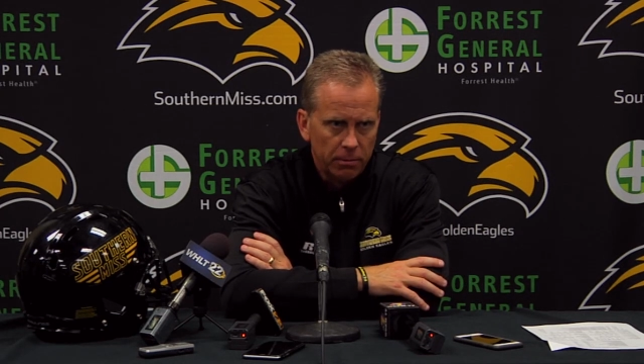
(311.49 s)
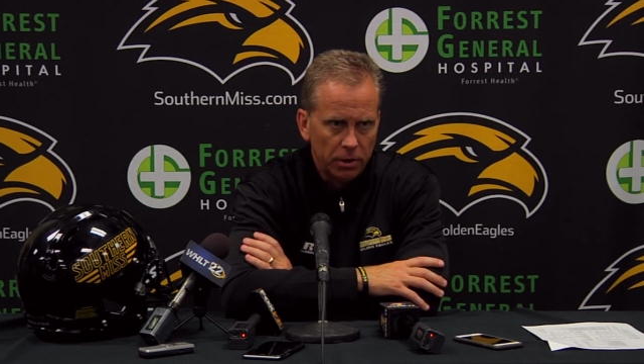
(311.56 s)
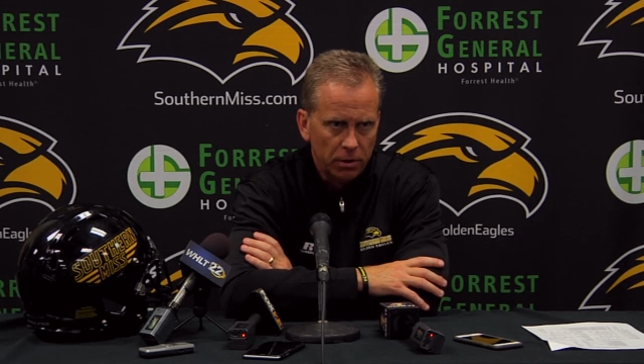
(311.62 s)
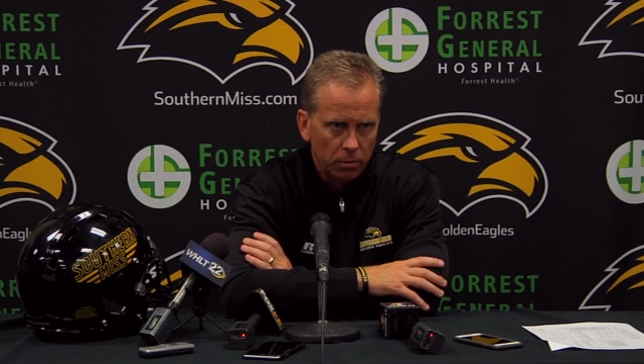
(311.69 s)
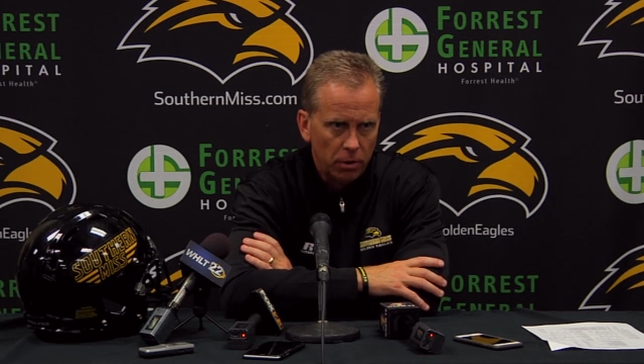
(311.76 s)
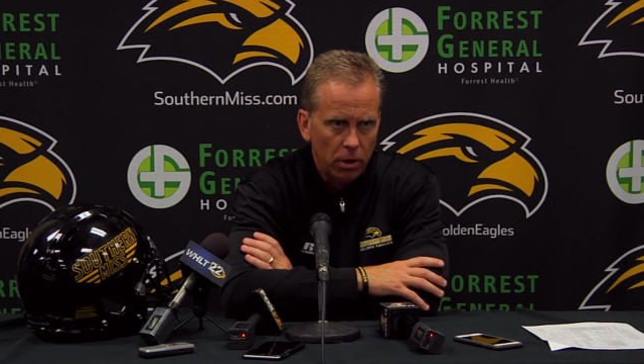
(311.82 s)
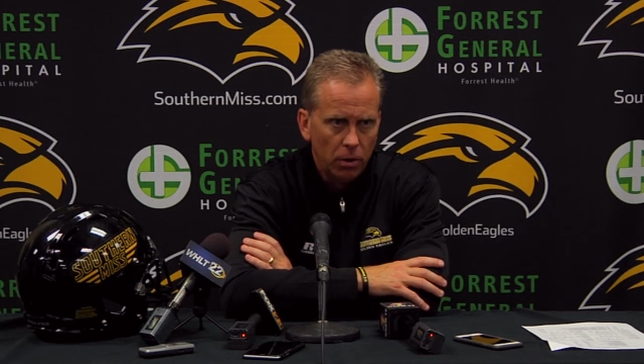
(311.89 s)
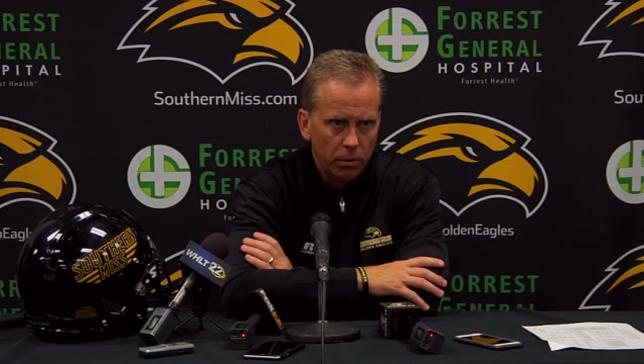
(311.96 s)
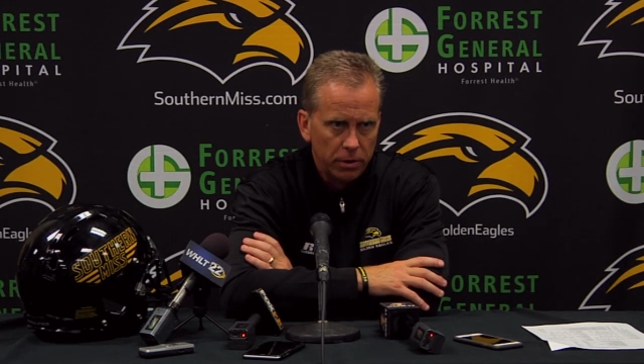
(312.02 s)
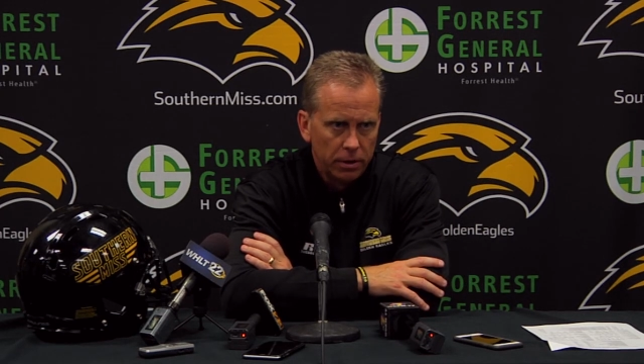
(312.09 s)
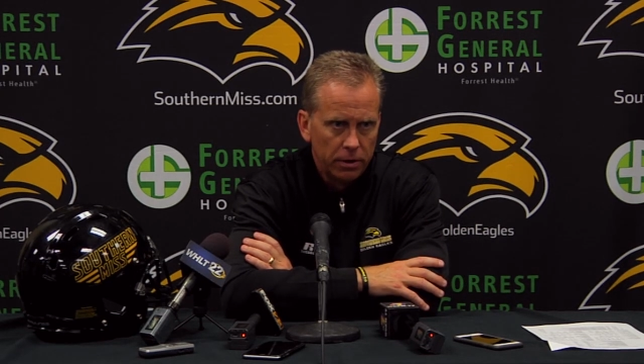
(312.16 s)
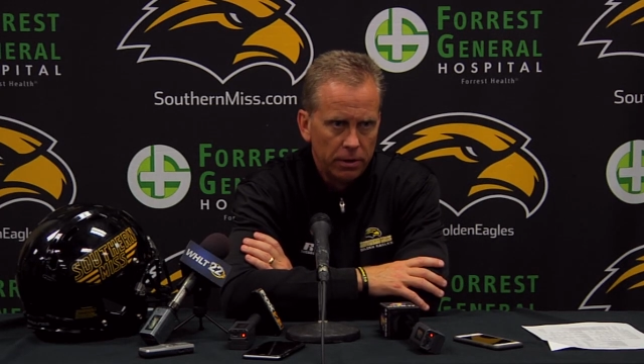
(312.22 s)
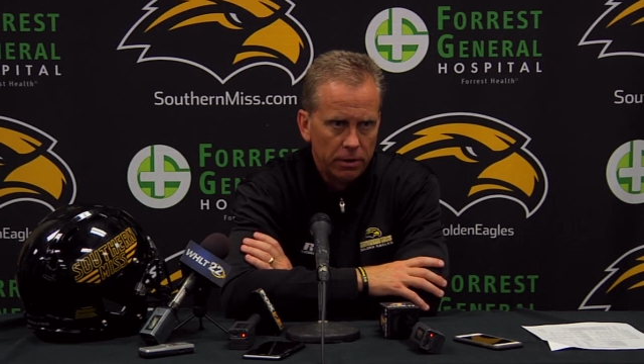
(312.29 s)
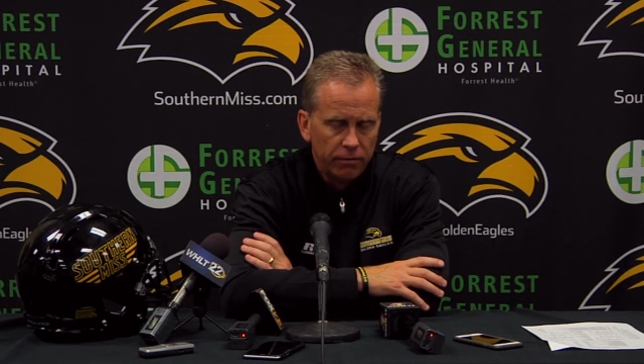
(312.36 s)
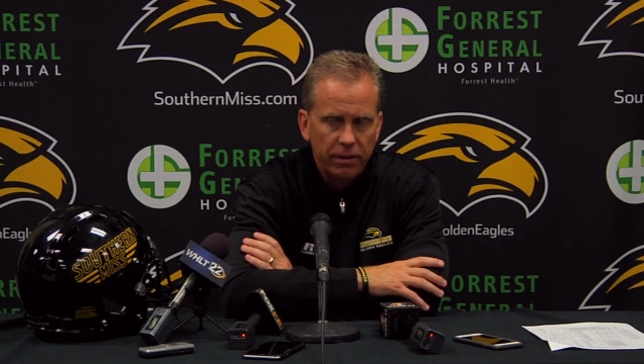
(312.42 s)
on the road.
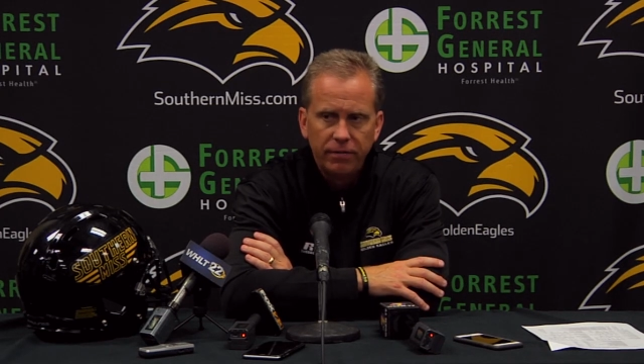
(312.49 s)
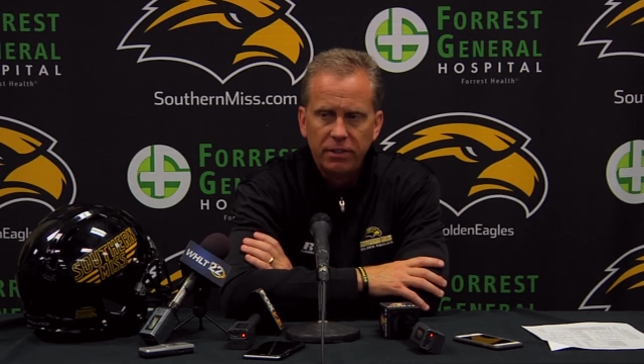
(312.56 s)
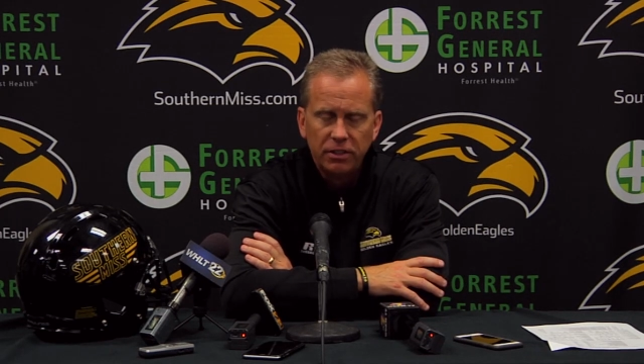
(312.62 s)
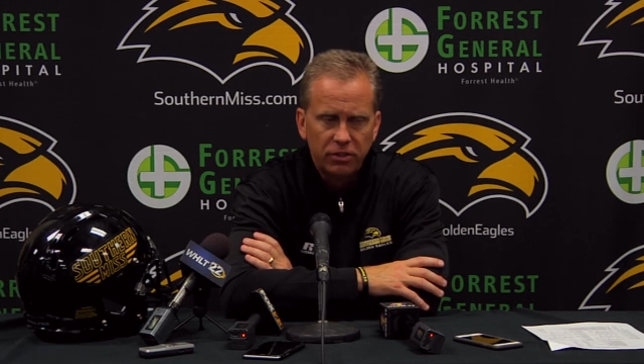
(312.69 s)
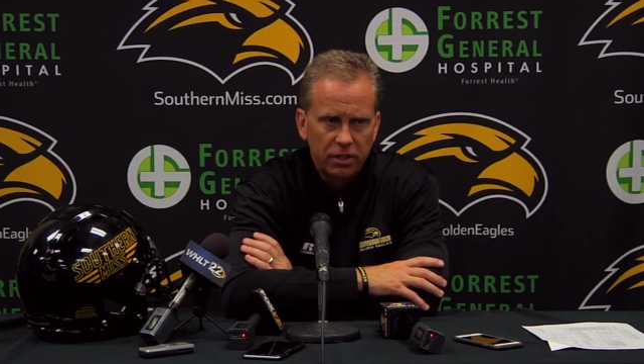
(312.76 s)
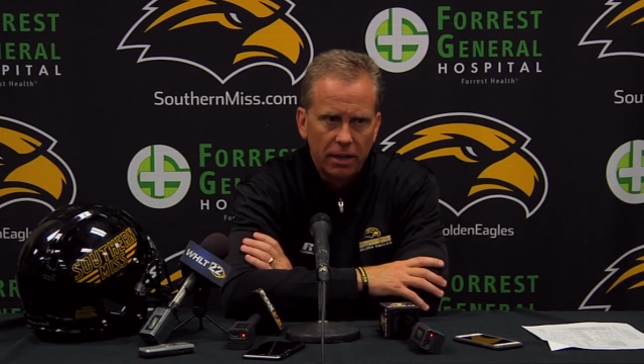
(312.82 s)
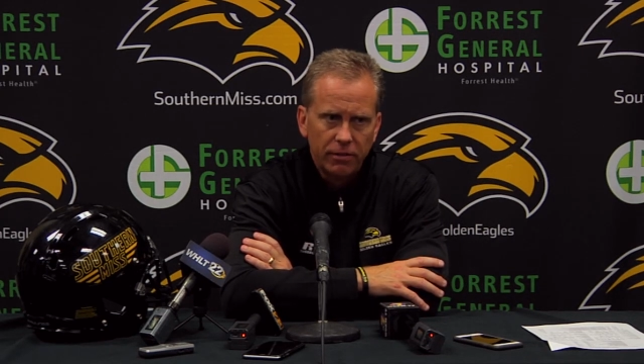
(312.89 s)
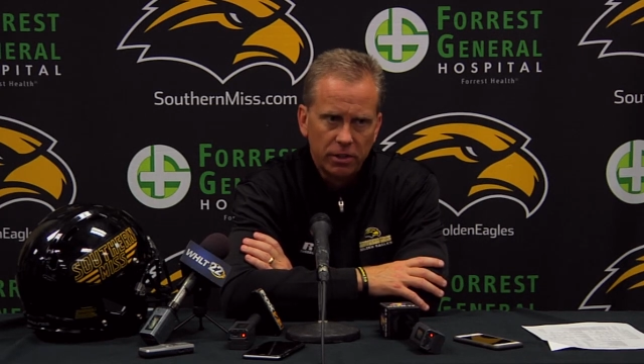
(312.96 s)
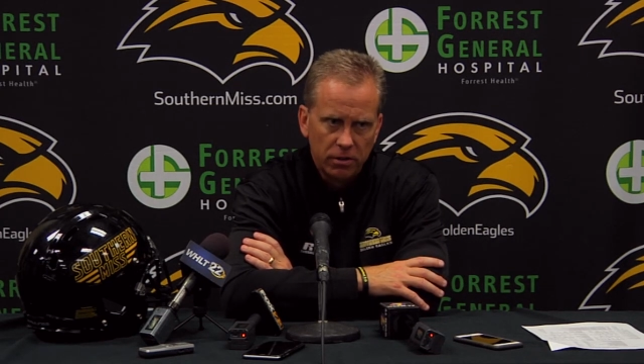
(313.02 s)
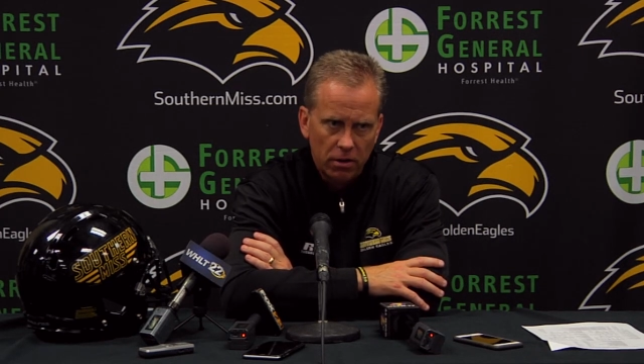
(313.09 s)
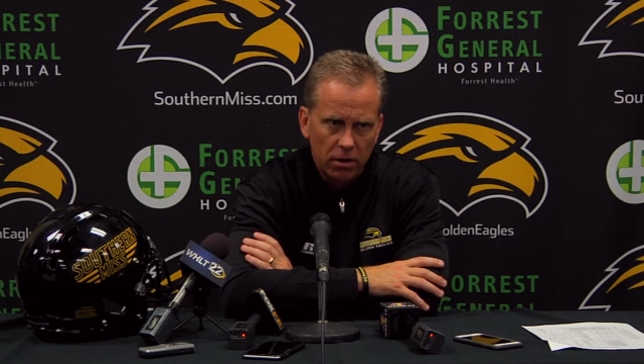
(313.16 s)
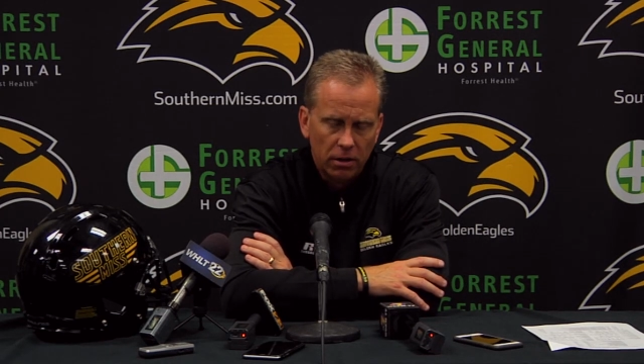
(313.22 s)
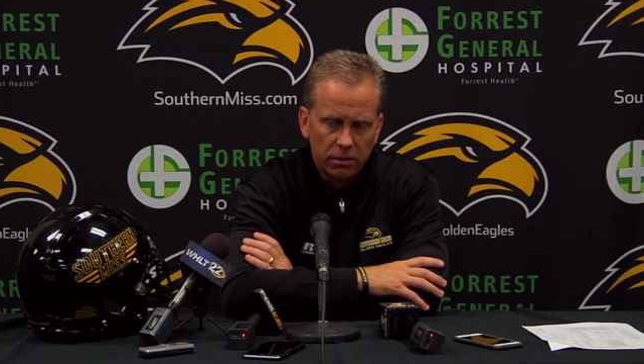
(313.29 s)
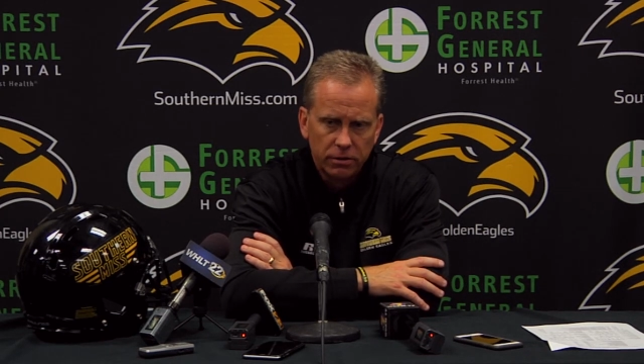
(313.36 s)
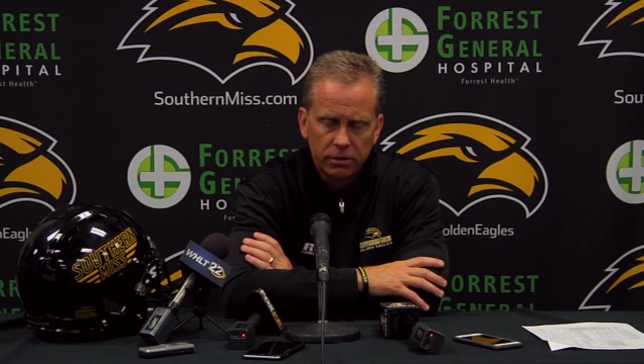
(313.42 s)
57
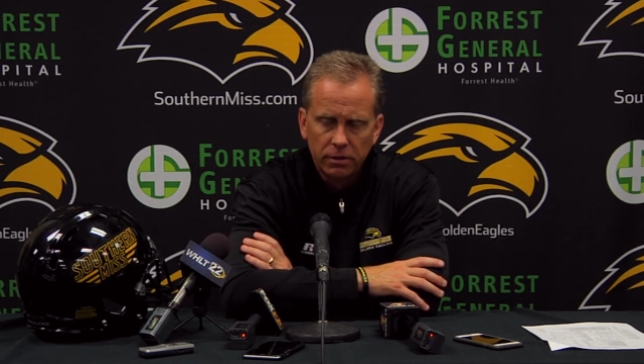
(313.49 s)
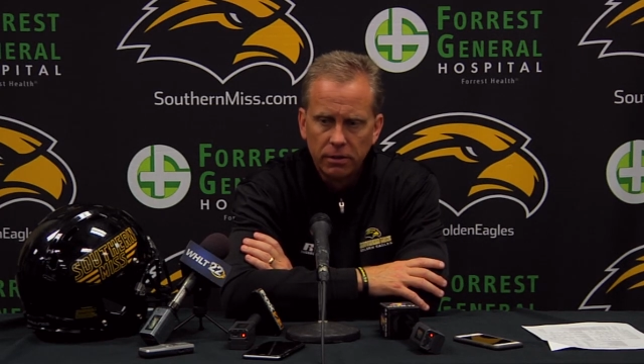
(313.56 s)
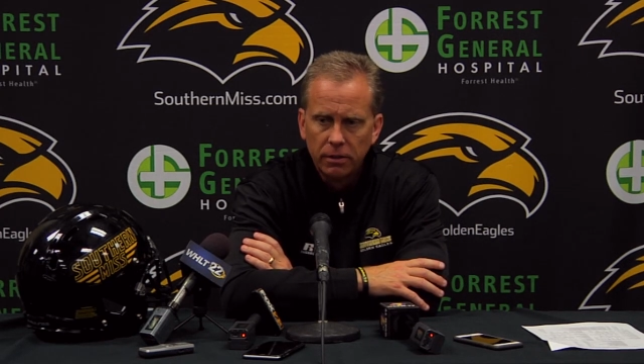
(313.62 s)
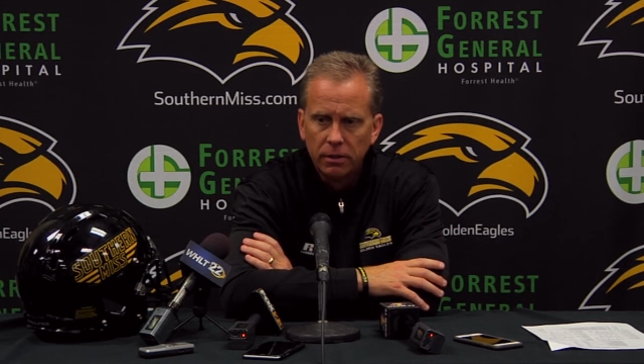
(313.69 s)
yards.